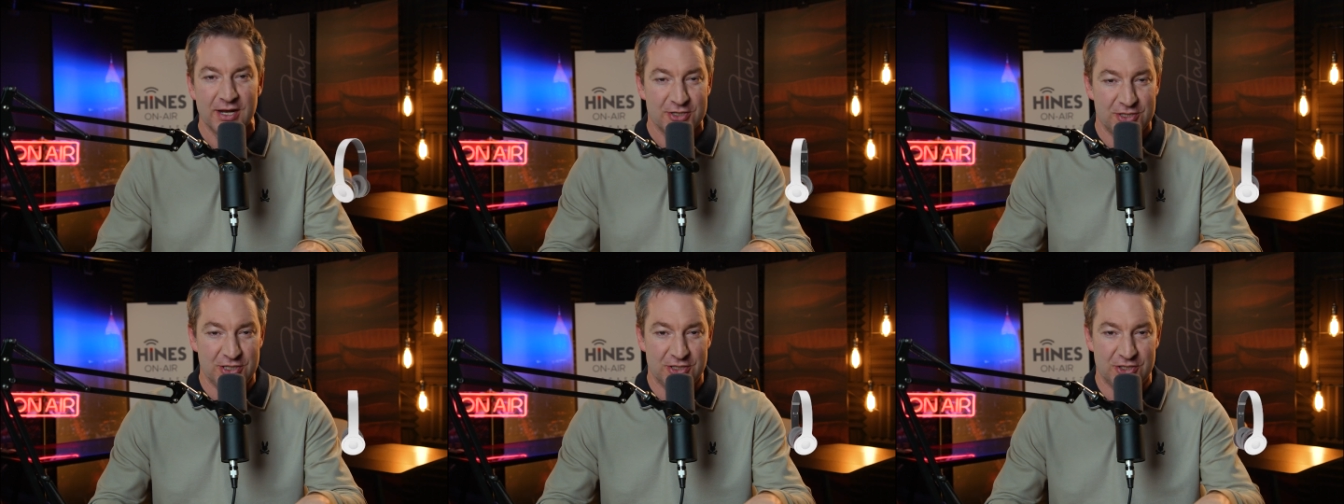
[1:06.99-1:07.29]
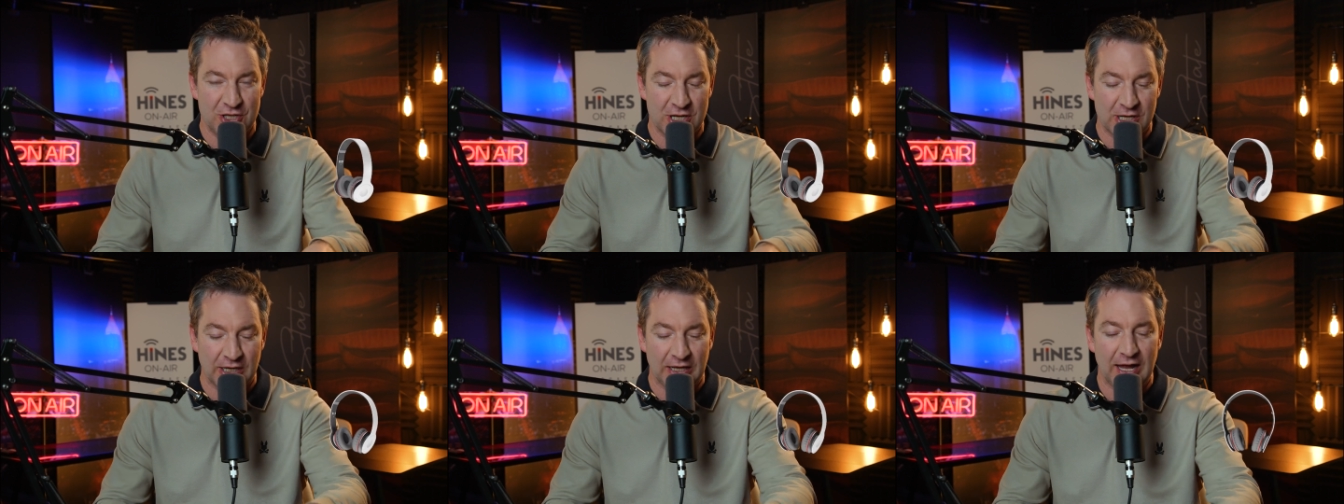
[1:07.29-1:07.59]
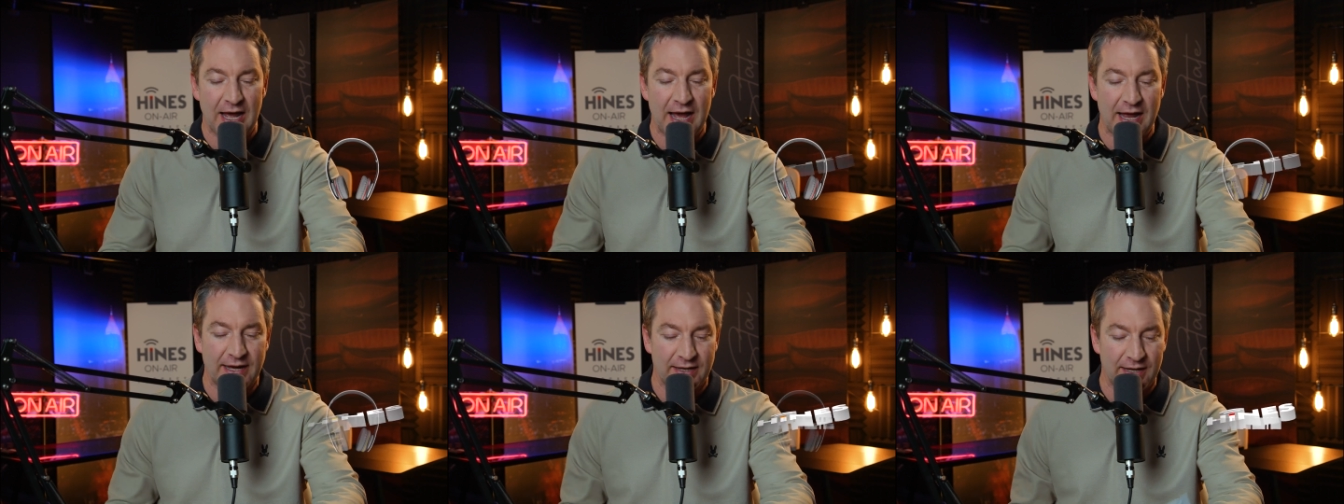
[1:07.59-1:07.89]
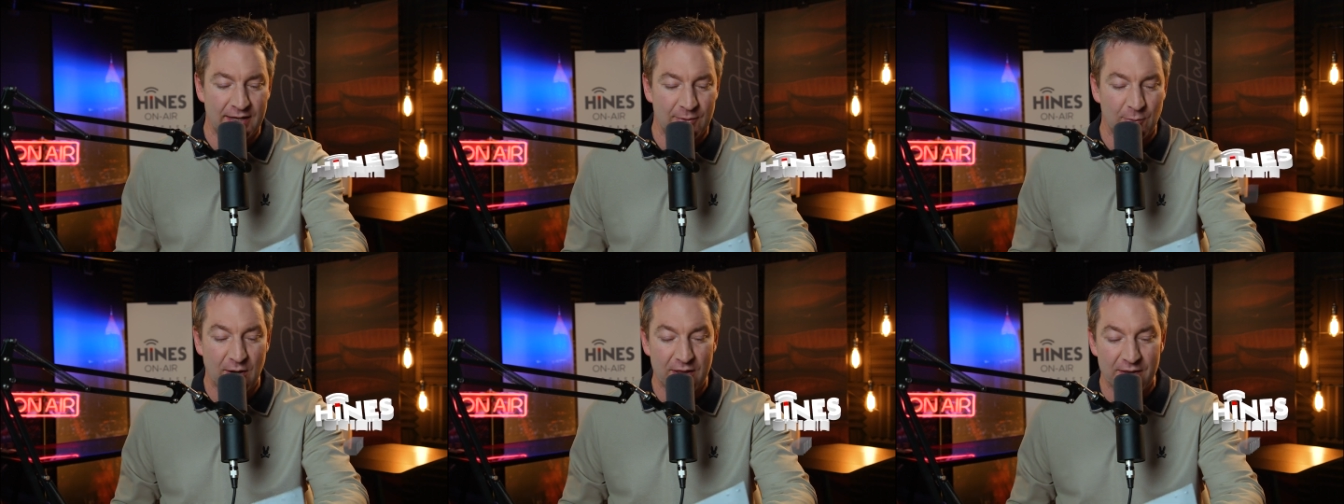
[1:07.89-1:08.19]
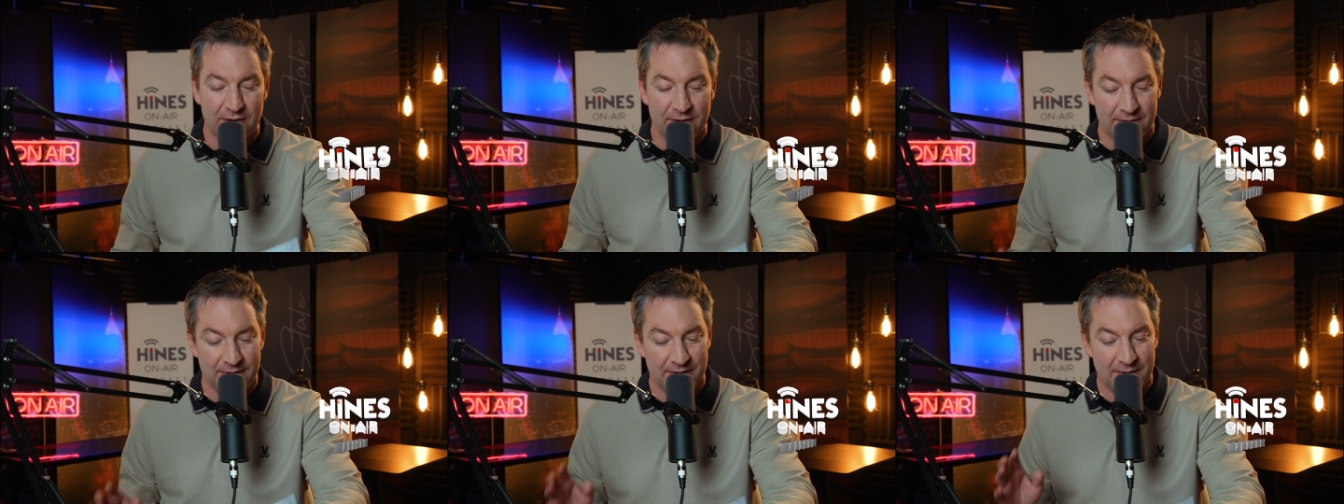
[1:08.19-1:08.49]
She's done a lot, and
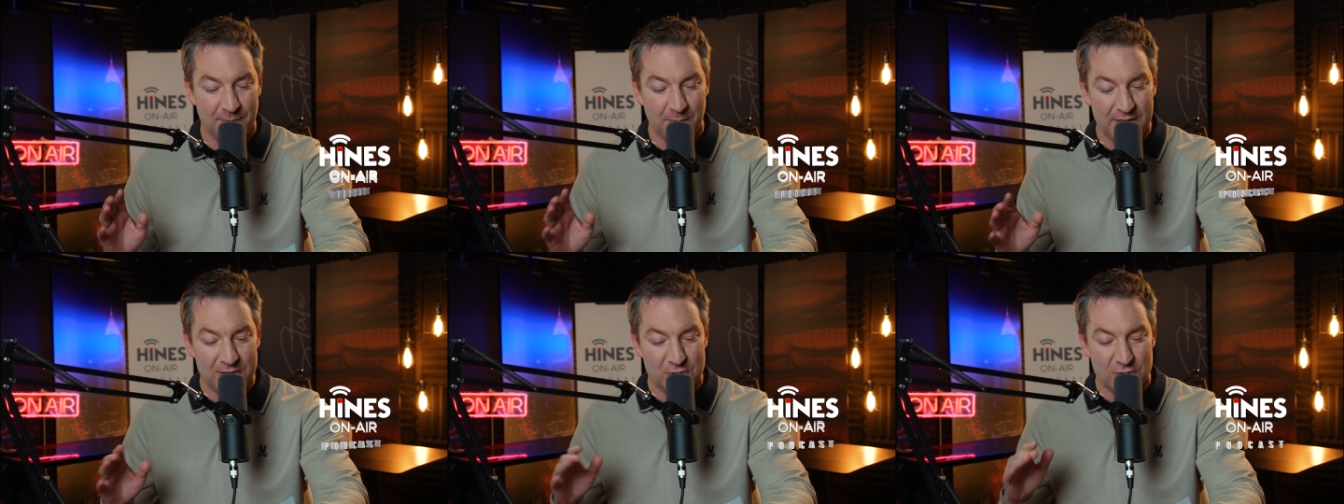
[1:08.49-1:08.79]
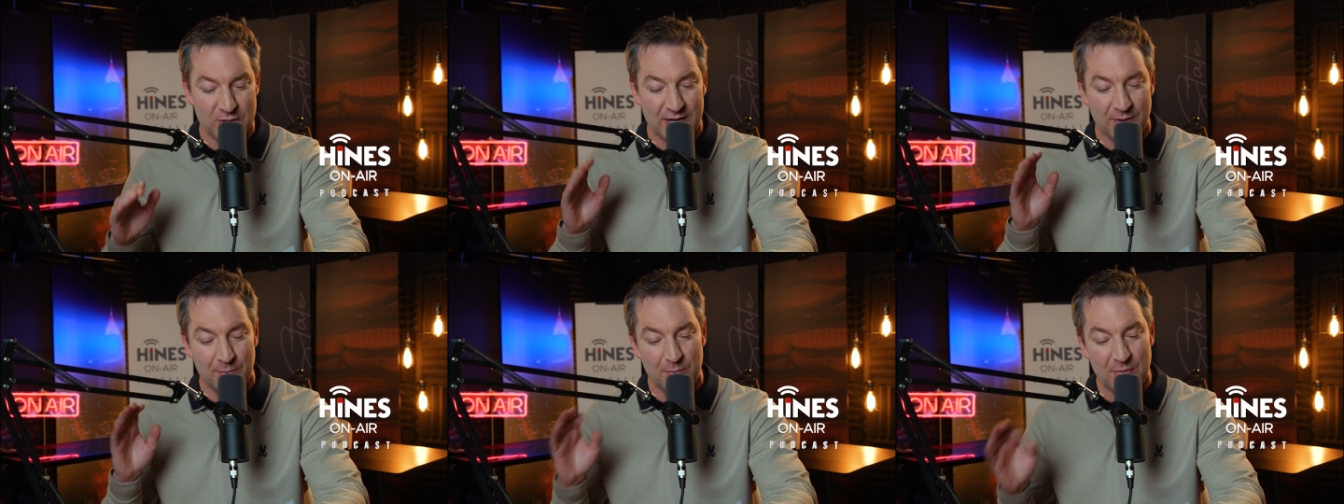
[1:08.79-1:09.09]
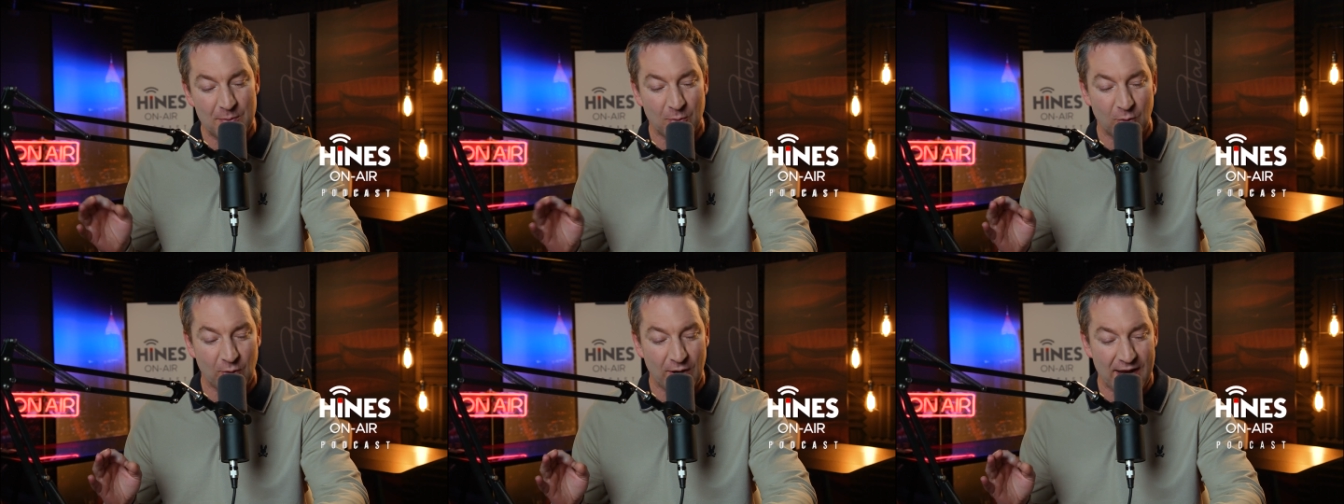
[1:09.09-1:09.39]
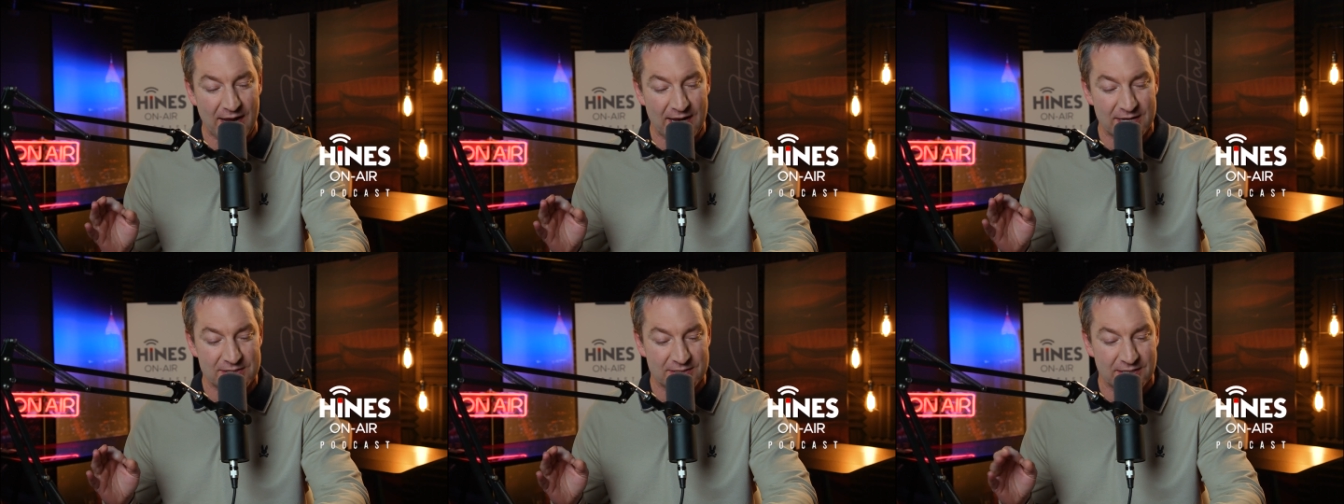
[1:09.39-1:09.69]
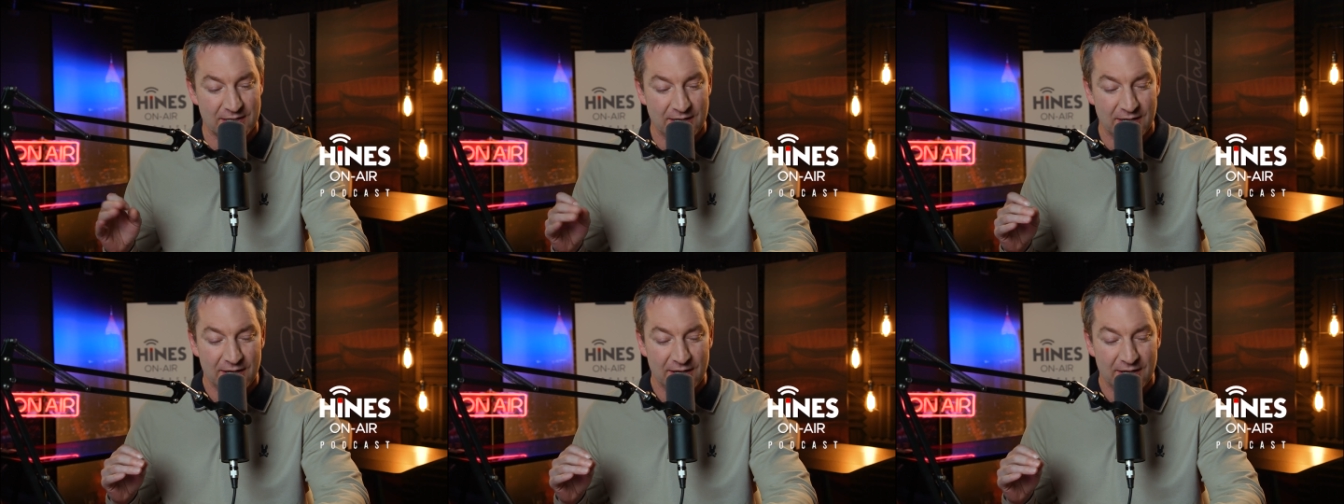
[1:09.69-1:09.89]
rather than me try to memorize